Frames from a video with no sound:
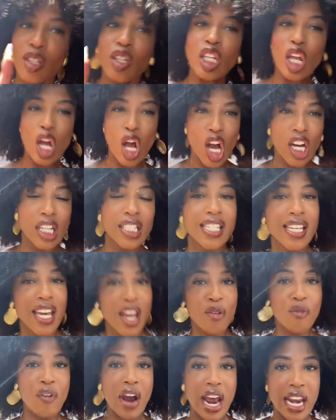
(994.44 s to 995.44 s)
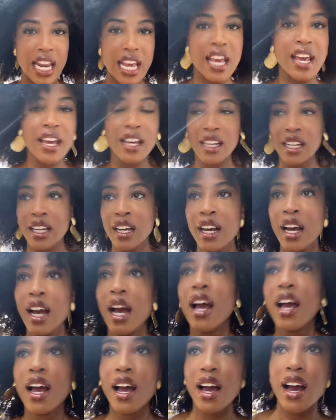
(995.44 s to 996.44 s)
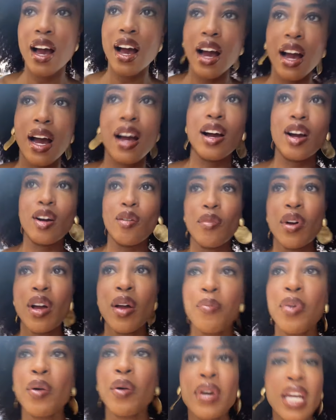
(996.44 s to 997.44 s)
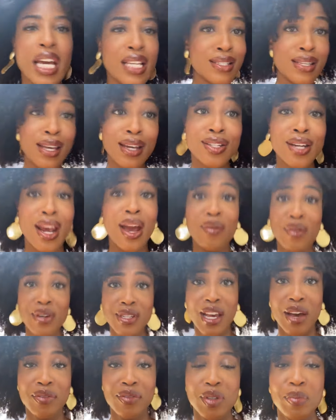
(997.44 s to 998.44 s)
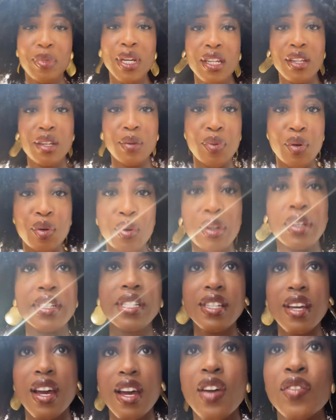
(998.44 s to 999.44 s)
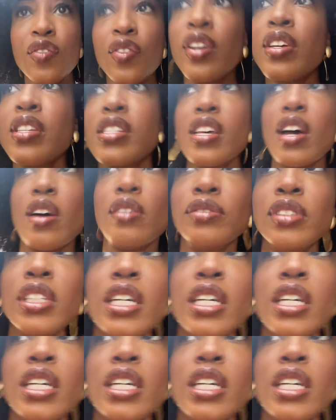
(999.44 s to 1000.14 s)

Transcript: long to get ready. Um, but we had to take showers after being in the pool and stuff. So